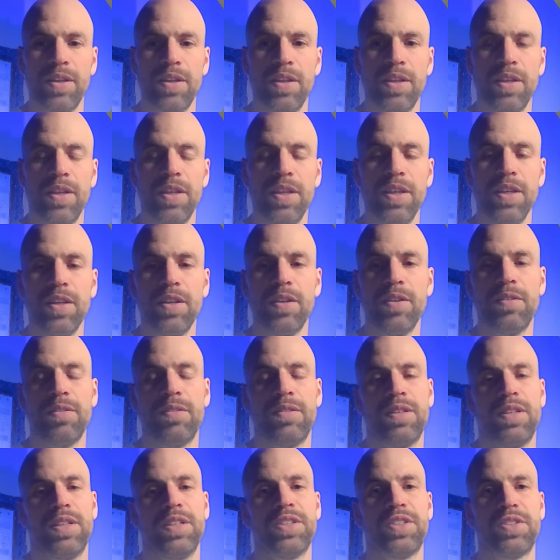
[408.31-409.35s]
here
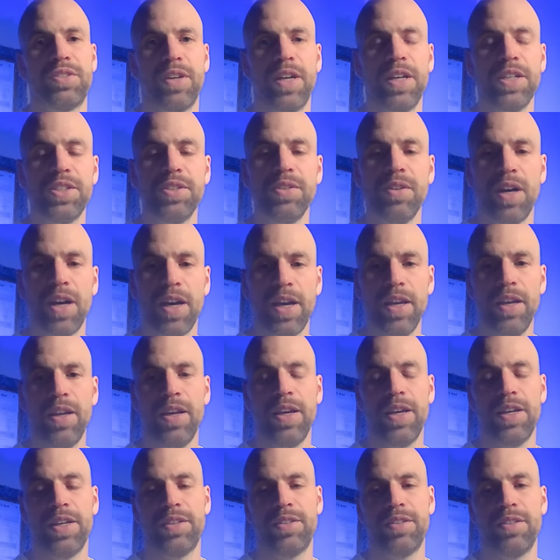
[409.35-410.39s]
I try to
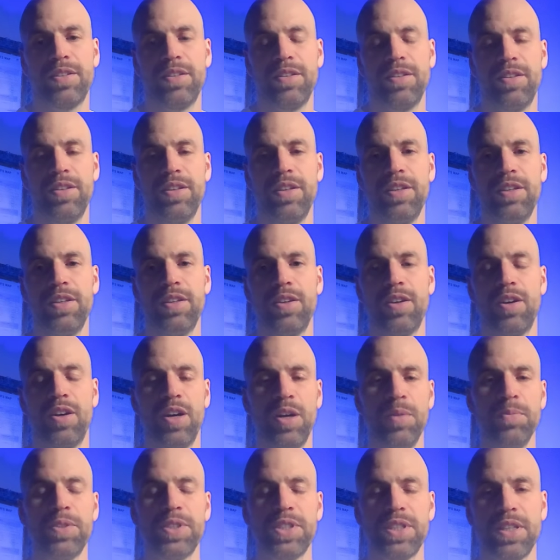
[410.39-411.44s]
highlight the
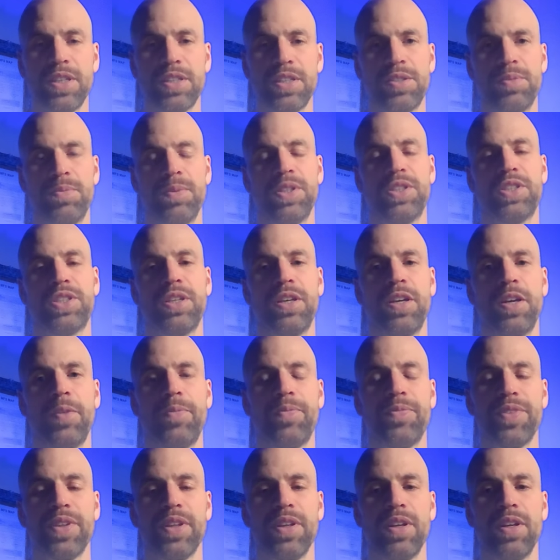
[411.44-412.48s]
objects which are
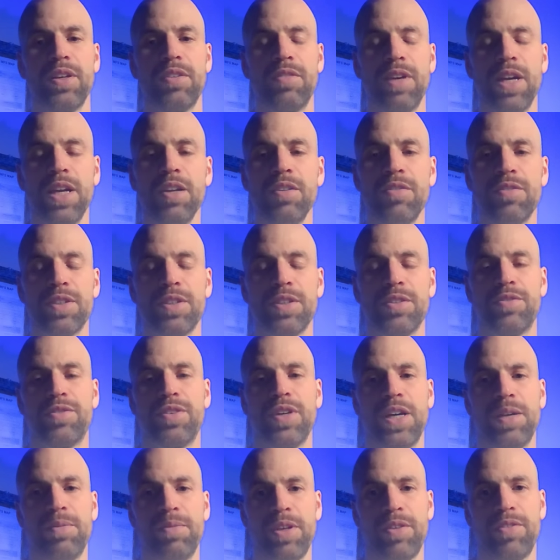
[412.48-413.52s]
relevant for
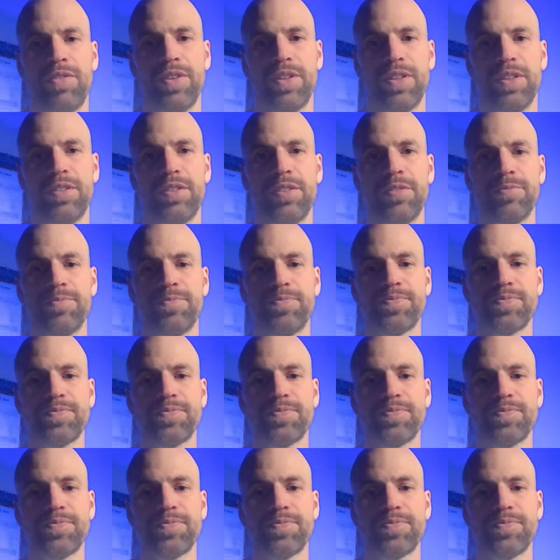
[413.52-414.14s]
MFS.